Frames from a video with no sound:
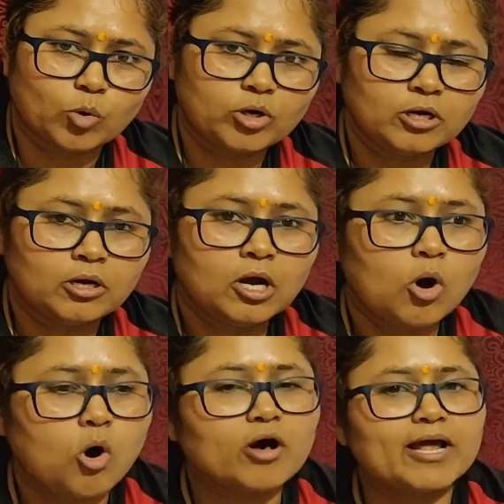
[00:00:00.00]
or I am
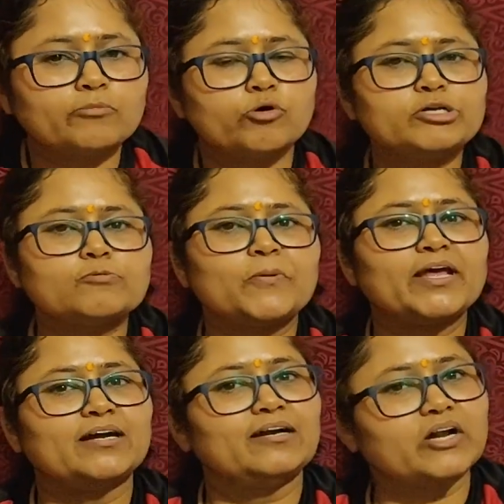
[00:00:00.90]
going to play a
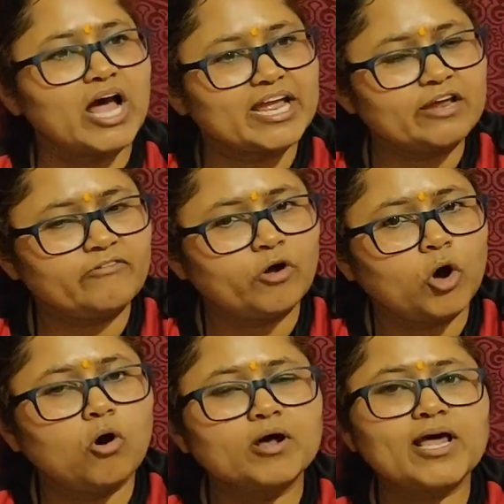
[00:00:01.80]
drive, or I'll
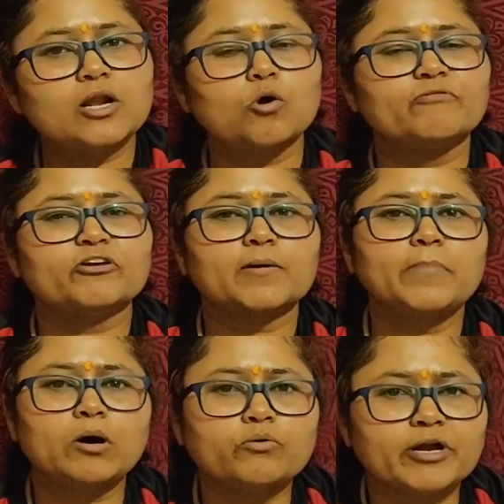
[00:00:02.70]
go for a boundary, or
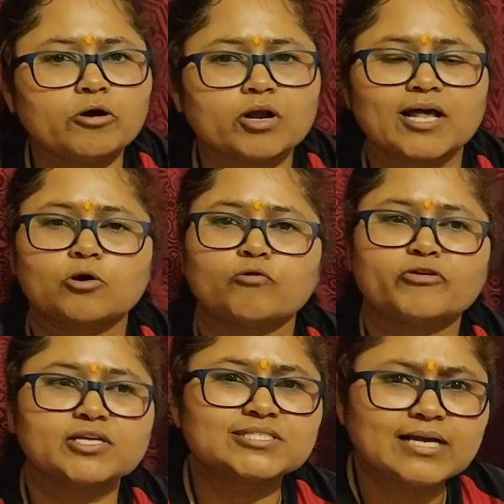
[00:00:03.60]
I'll go for a single
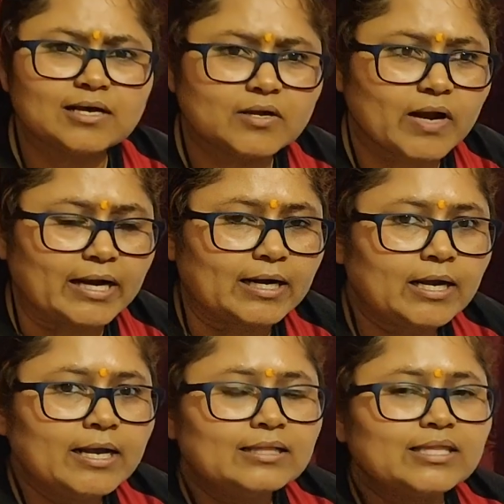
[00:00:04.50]
run? That
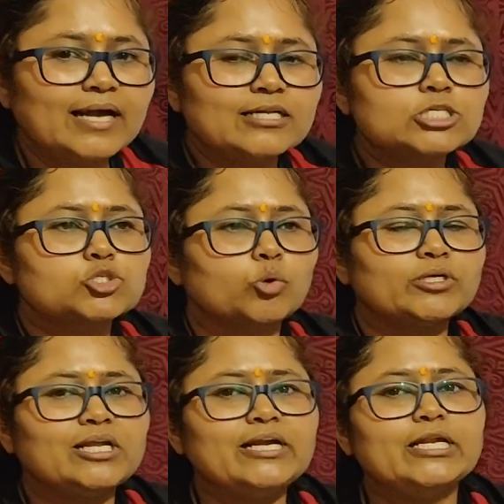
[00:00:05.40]
is totally
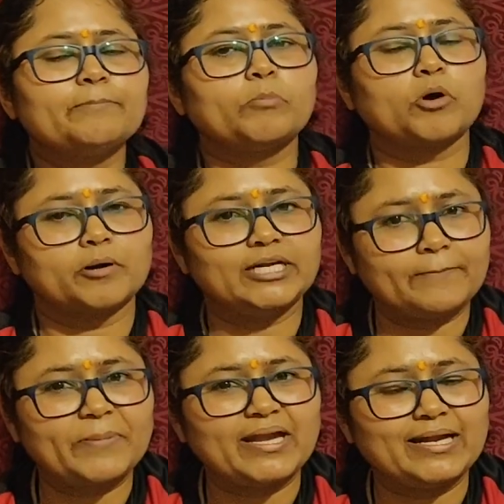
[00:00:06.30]

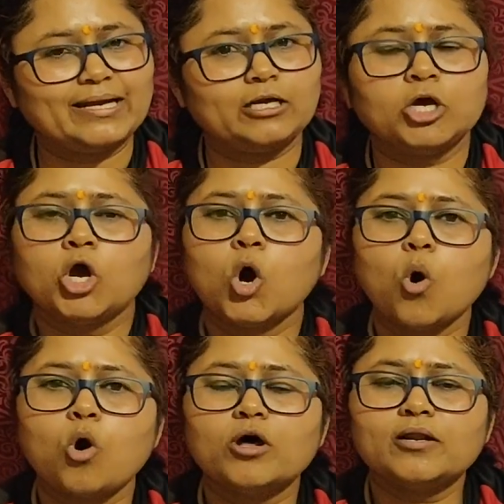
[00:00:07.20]
dependent on
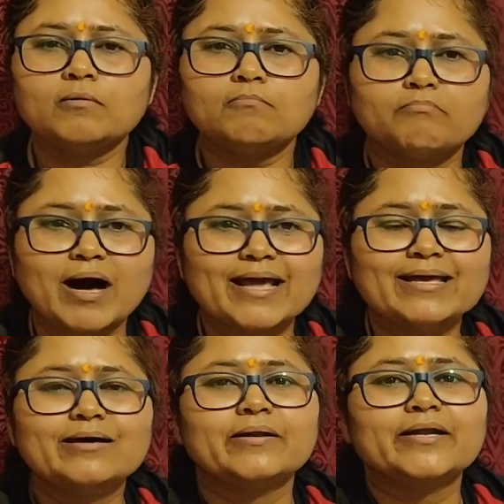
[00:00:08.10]
my
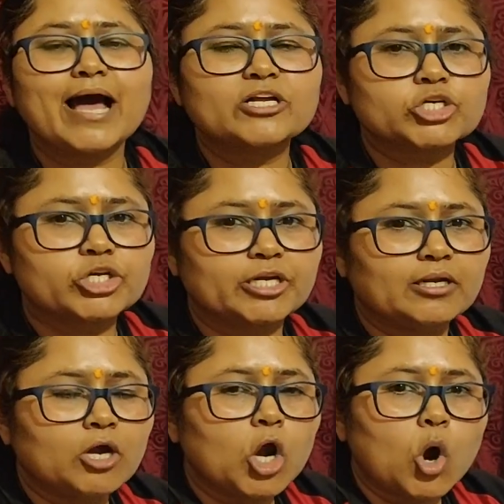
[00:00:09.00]
reaction
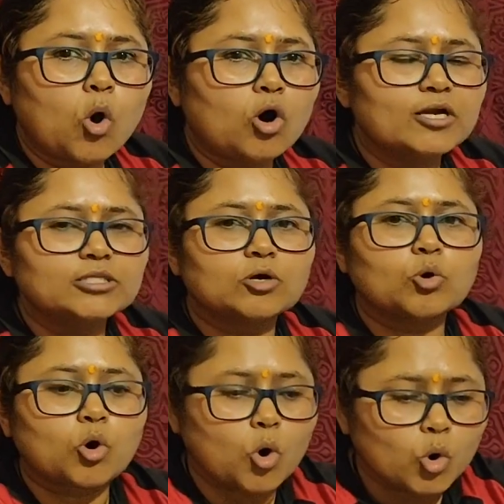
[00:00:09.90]
or the
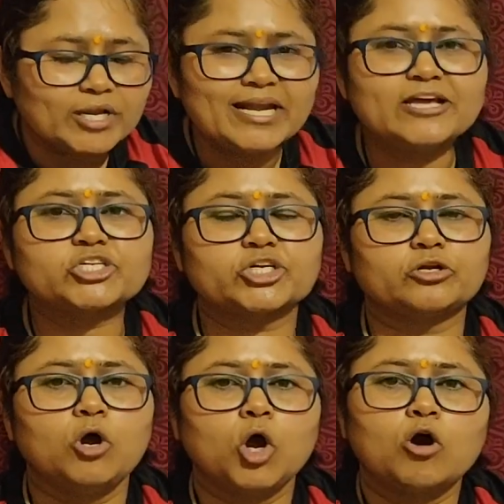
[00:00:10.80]
coordination of
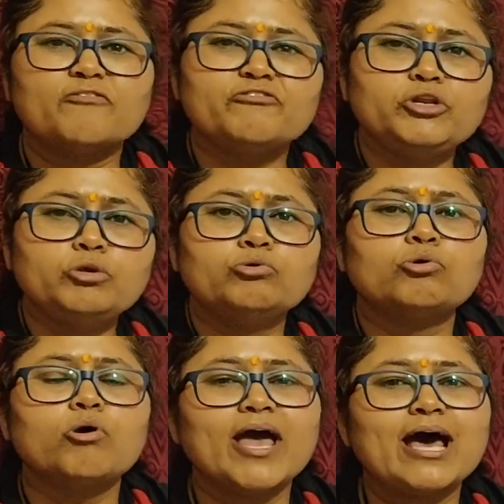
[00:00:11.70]
neuro and
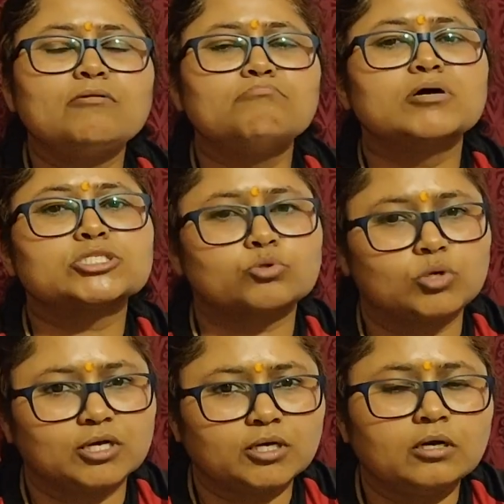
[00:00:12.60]
muscular
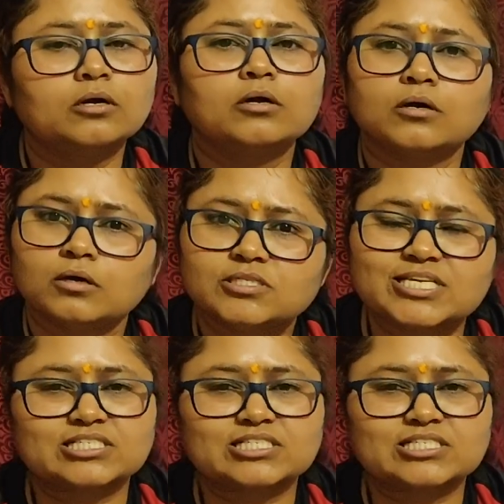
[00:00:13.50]
system.